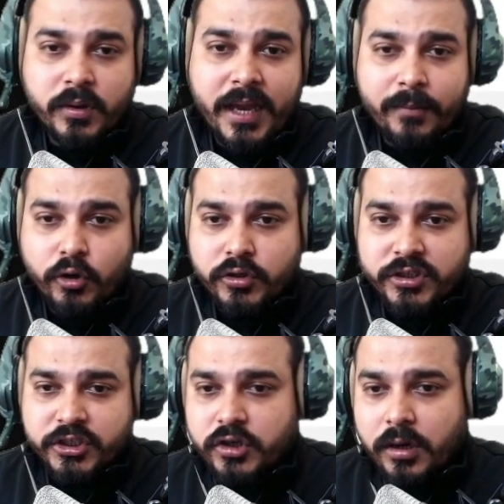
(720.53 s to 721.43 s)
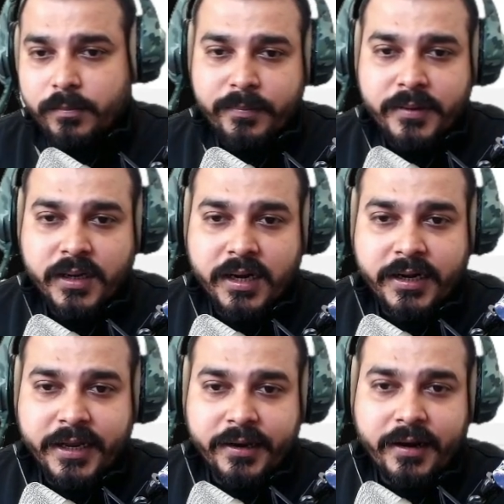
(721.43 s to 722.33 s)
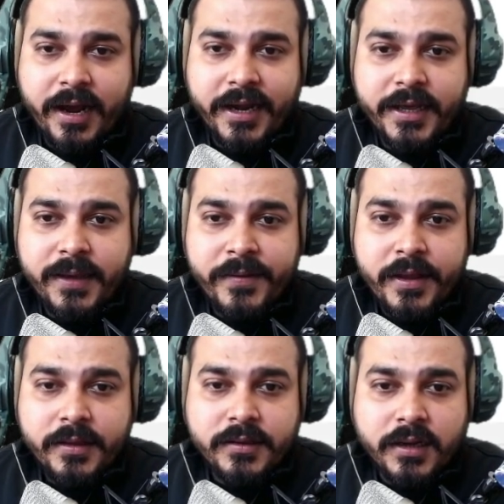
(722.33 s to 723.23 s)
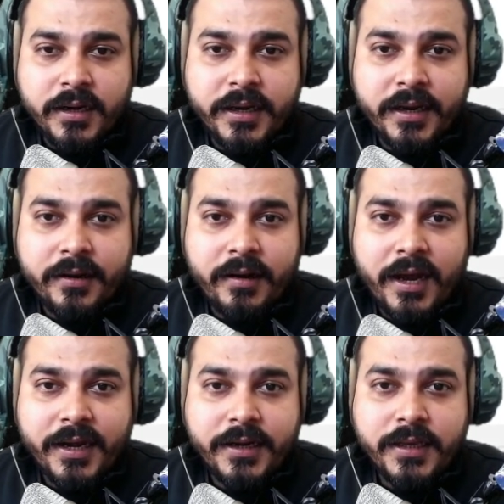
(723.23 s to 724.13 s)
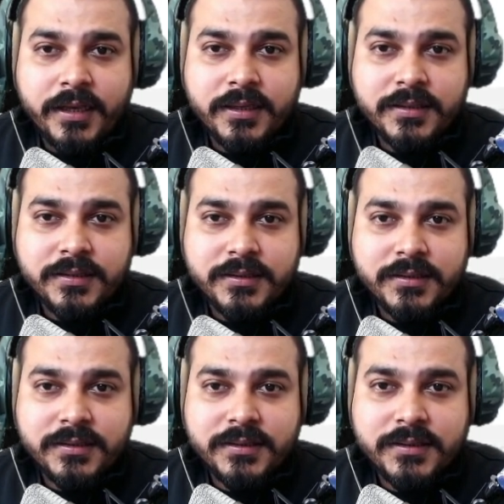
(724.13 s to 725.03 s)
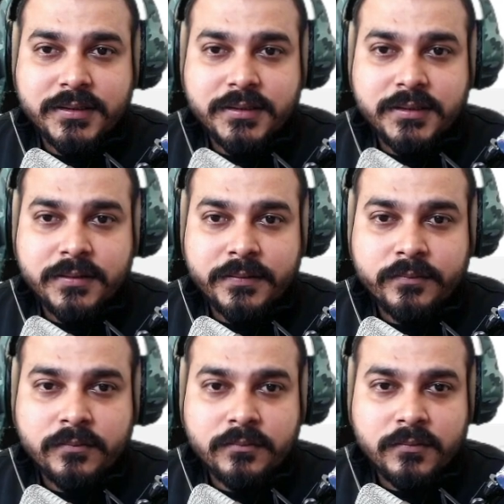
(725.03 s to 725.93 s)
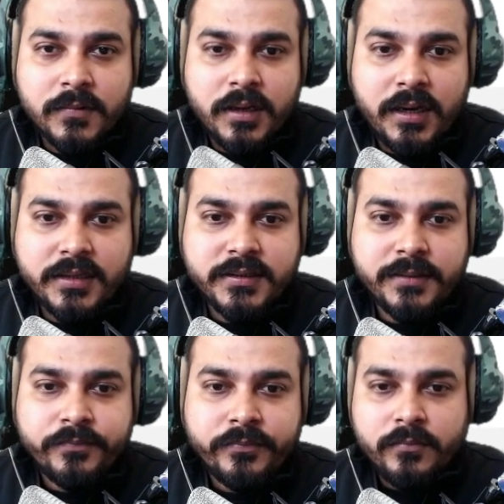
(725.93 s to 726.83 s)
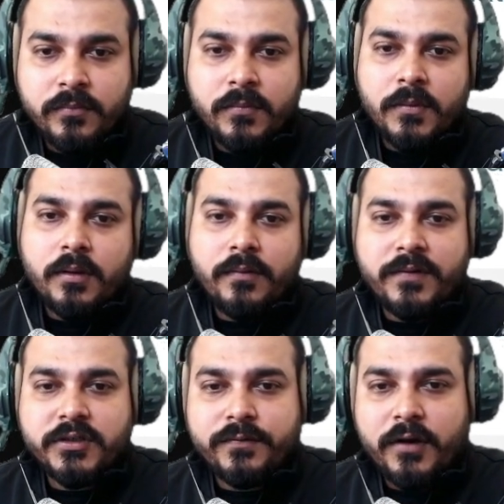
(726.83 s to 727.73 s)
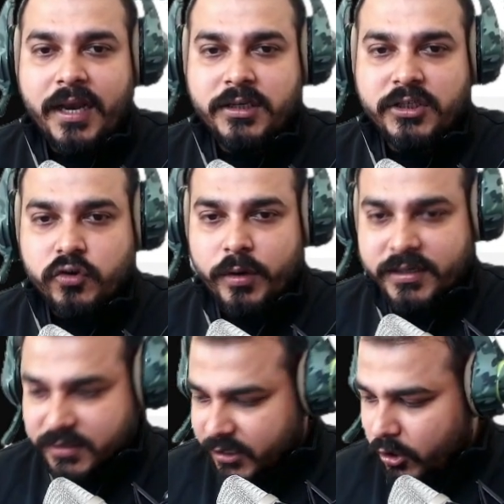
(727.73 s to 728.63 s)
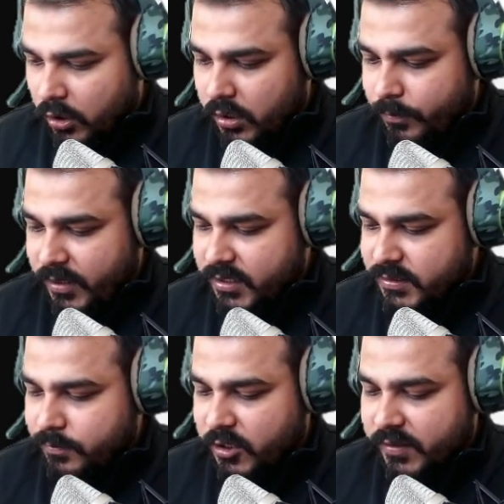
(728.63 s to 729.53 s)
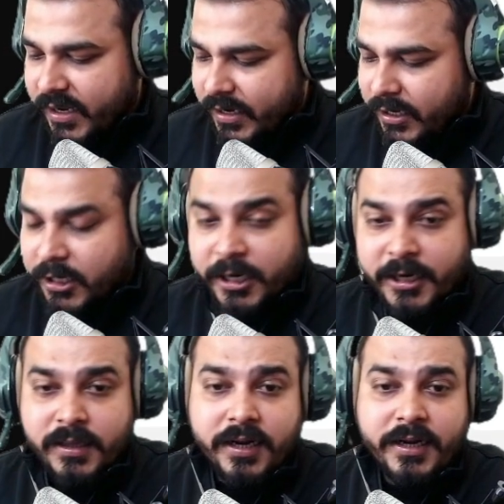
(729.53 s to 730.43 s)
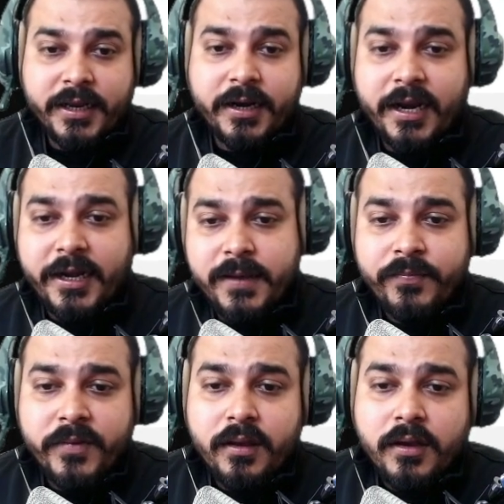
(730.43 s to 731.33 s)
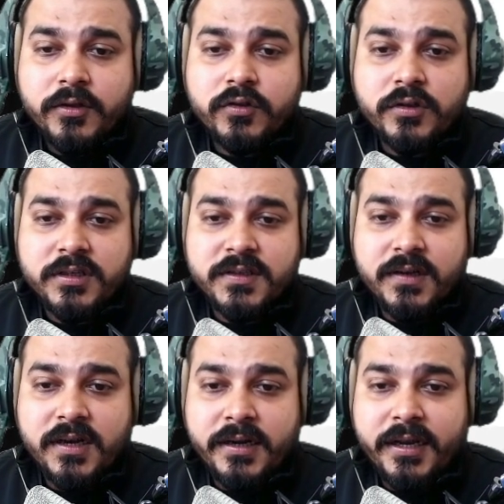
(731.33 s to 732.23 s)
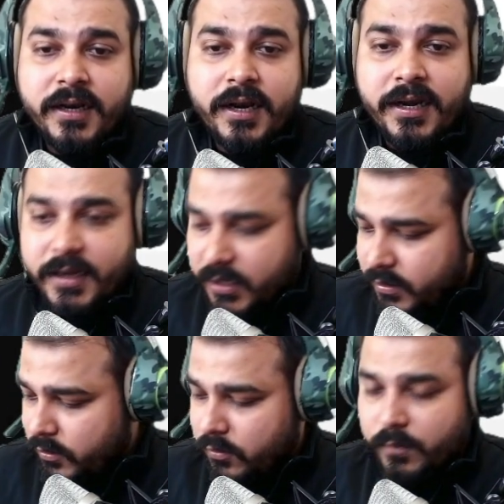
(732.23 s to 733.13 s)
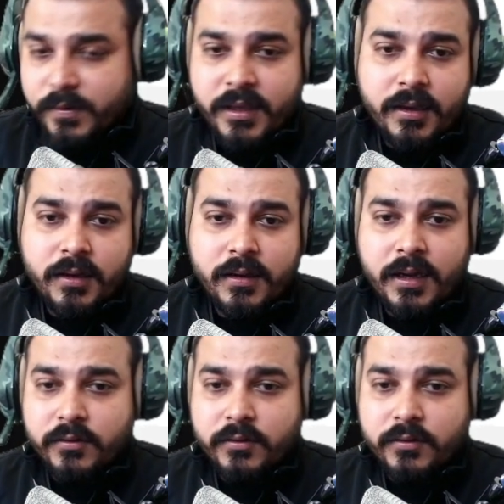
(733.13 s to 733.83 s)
Okay, I'm going to just stop the container ID. The container ID is, let's see, first of all I'll just go and see Docker PS because I really need the container ID. So this is the container ID over here.